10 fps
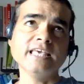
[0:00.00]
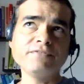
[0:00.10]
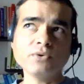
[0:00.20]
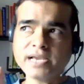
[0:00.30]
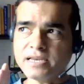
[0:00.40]

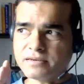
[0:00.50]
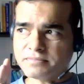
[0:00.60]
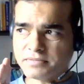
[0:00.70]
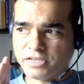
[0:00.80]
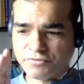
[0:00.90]
If you
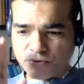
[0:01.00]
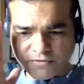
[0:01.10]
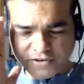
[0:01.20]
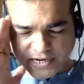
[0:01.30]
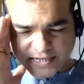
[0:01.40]

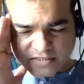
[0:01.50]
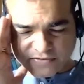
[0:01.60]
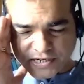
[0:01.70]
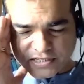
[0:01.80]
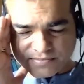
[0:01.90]
are
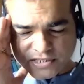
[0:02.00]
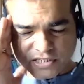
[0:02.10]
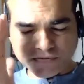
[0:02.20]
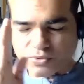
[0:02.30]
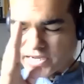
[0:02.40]
fittest
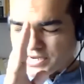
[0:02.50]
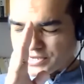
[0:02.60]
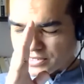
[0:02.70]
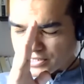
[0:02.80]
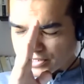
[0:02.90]
means if you
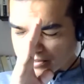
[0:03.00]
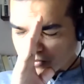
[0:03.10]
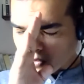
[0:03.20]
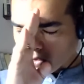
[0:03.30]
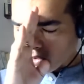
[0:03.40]
can
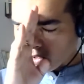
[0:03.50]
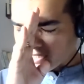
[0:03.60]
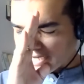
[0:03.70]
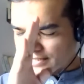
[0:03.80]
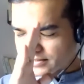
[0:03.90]
remove
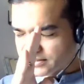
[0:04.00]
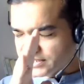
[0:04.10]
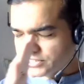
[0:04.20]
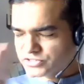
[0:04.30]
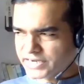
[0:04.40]
all that
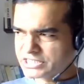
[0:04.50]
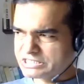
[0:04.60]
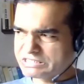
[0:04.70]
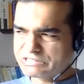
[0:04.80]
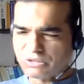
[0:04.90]

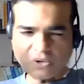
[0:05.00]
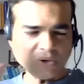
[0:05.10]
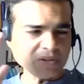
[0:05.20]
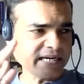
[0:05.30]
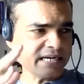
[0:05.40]
distractions,
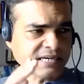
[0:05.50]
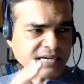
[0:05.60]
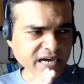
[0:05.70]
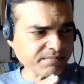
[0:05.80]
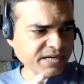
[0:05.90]
all that
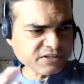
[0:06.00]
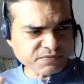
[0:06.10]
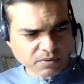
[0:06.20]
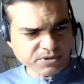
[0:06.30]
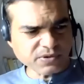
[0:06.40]

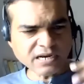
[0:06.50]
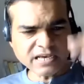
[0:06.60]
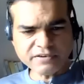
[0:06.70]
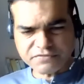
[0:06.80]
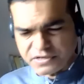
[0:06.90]
garbage from your
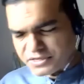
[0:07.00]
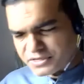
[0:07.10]
life,